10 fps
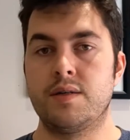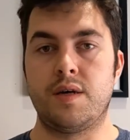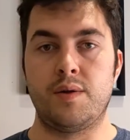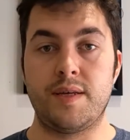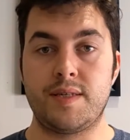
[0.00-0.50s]

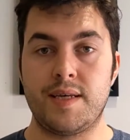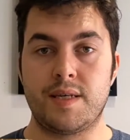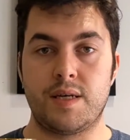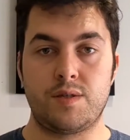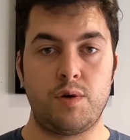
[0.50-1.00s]
So this
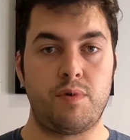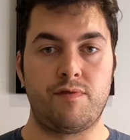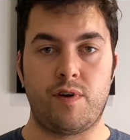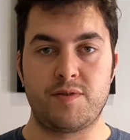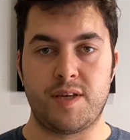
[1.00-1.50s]
is a
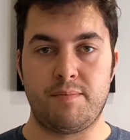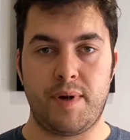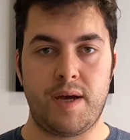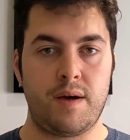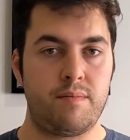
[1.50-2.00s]
2.4%
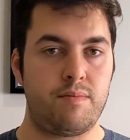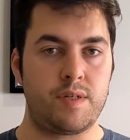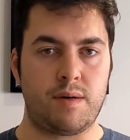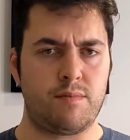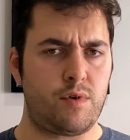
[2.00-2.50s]
beer,
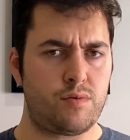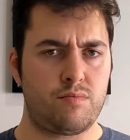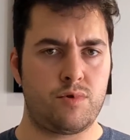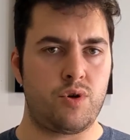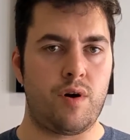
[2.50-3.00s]
which I'm not
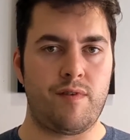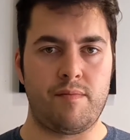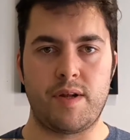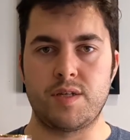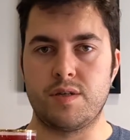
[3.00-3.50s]
sure if
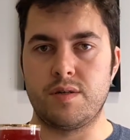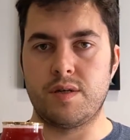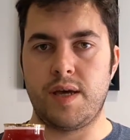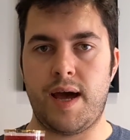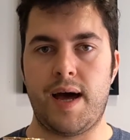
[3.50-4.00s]
I've
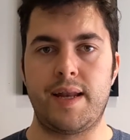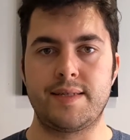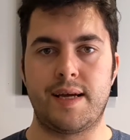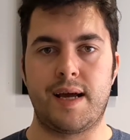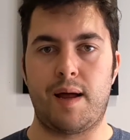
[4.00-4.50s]
mentioned yet, and
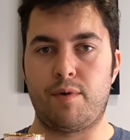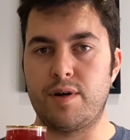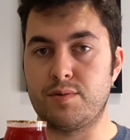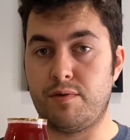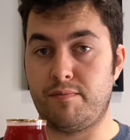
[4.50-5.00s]
it's in
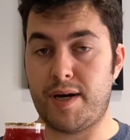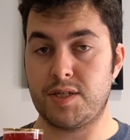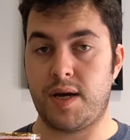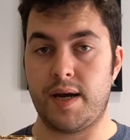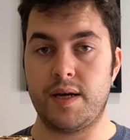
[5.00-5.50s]
collaboration with
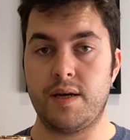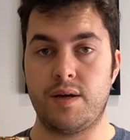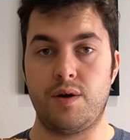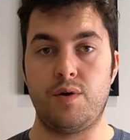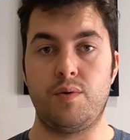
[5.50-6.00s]
Mash Gang,
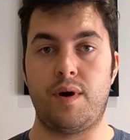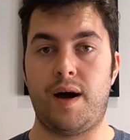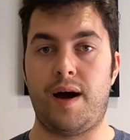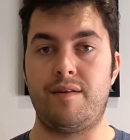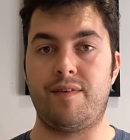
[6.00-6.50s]
who
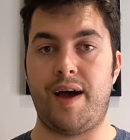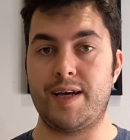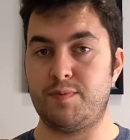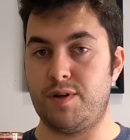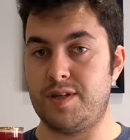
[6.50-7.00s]

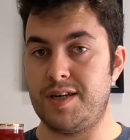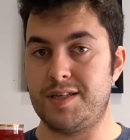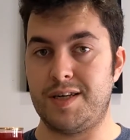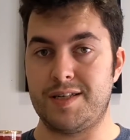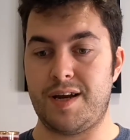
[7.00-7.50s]
have expertise
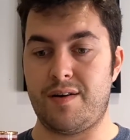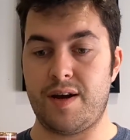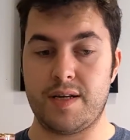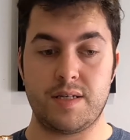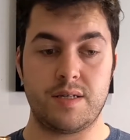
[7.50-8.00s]
in this
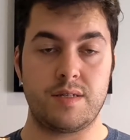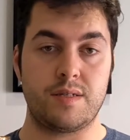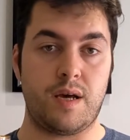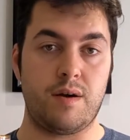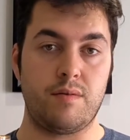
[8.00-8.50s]
area.
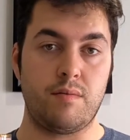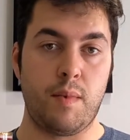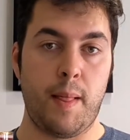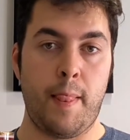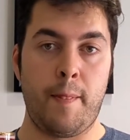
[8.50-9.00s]
So
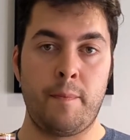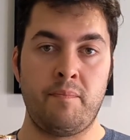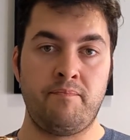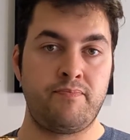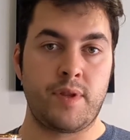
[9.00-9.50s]

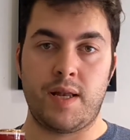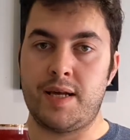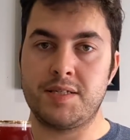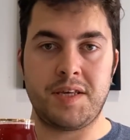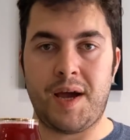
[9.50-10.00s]

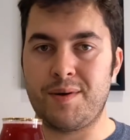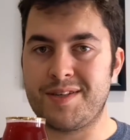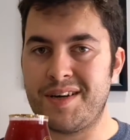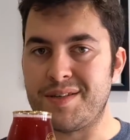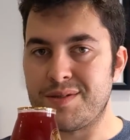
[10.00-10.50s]
let's see how
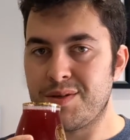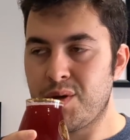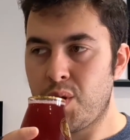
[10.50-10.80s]
it tastes.